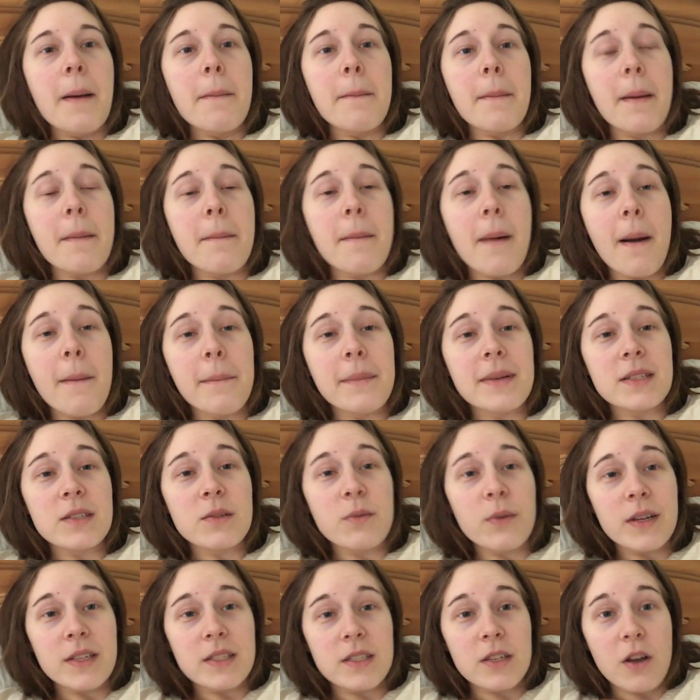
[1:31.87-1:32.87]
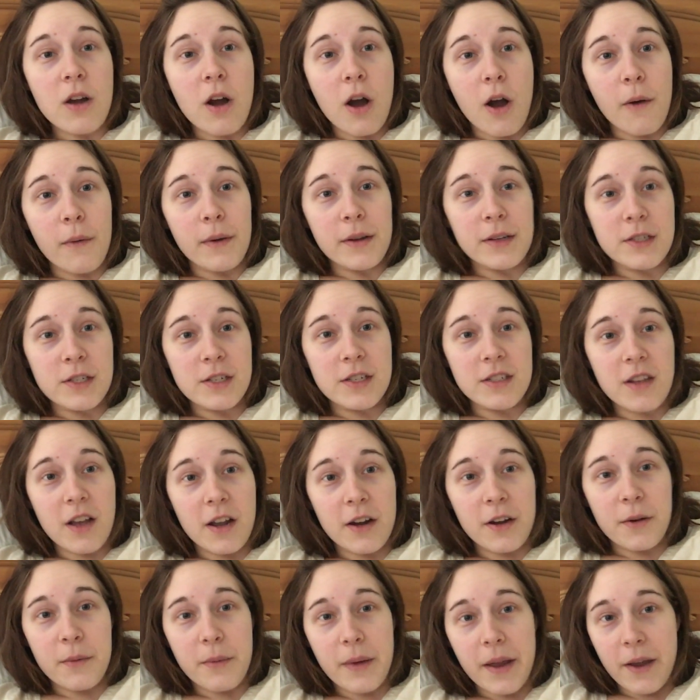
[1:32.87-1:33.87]
My mom is going to call when she's on
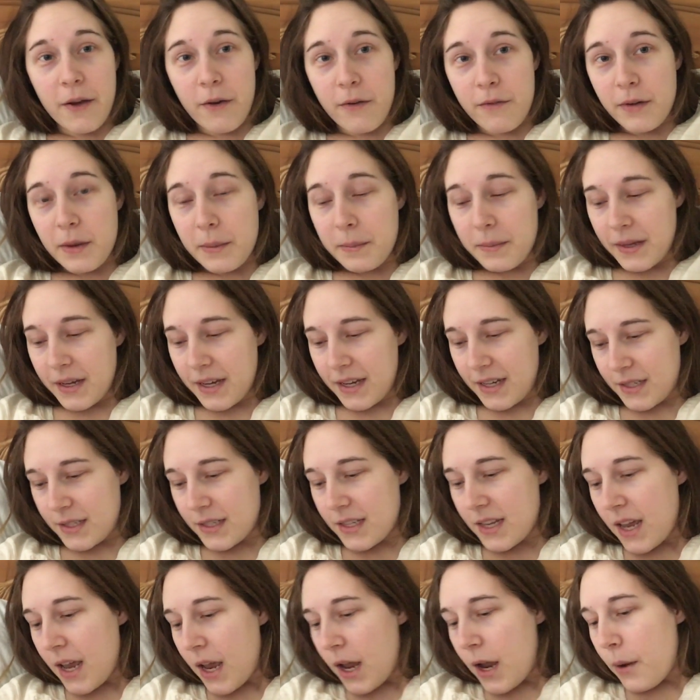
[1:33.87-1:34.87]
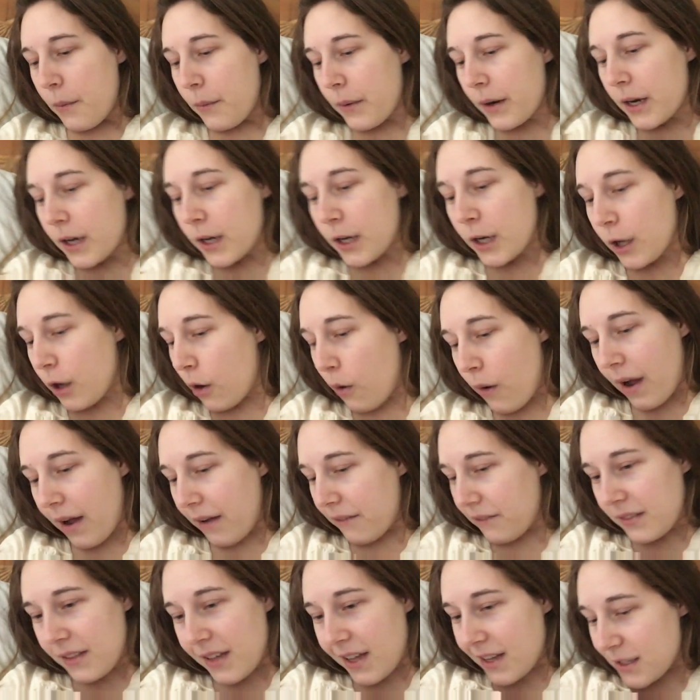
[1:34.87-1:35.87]
her way over because we're going to go
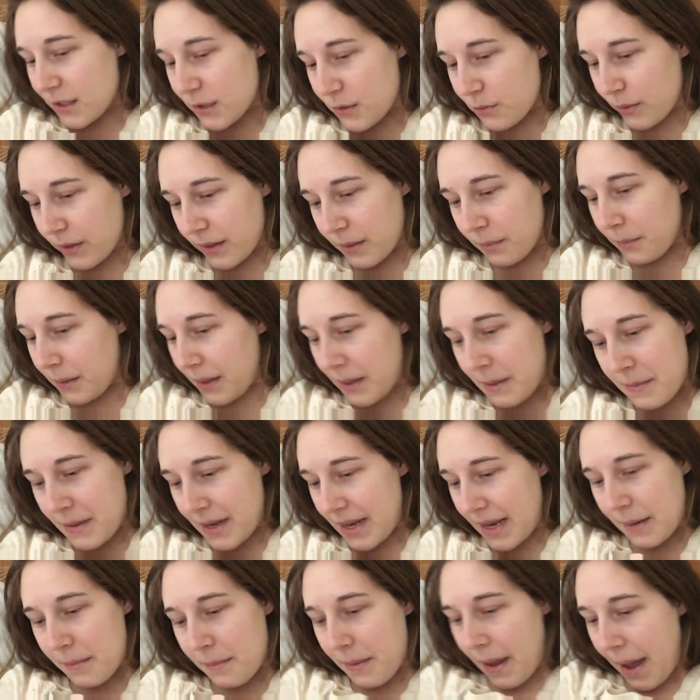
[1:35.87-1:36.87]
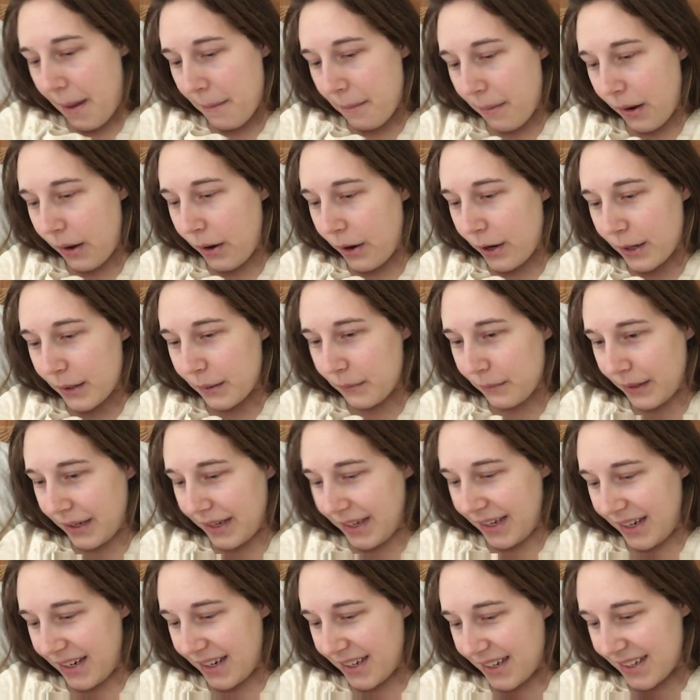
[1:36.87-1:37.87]
have lunch with Mimi and Papa, aren't
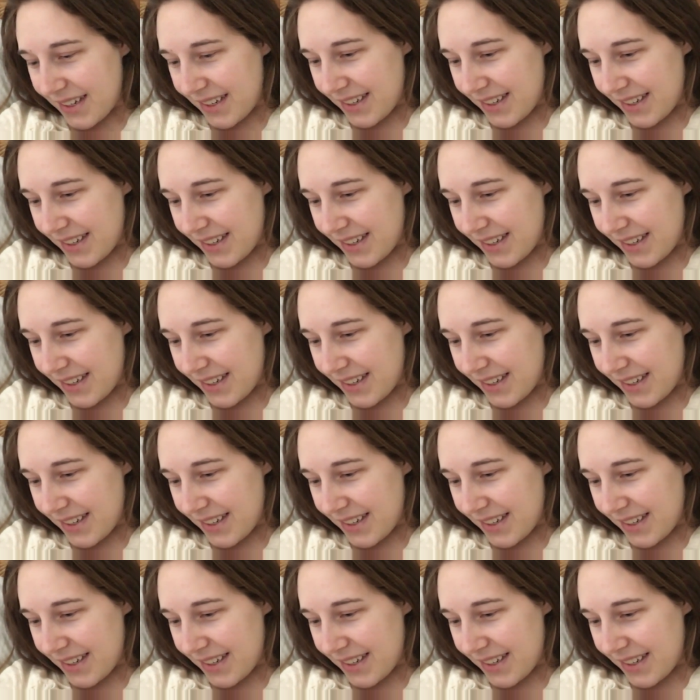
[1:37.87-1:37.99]
we?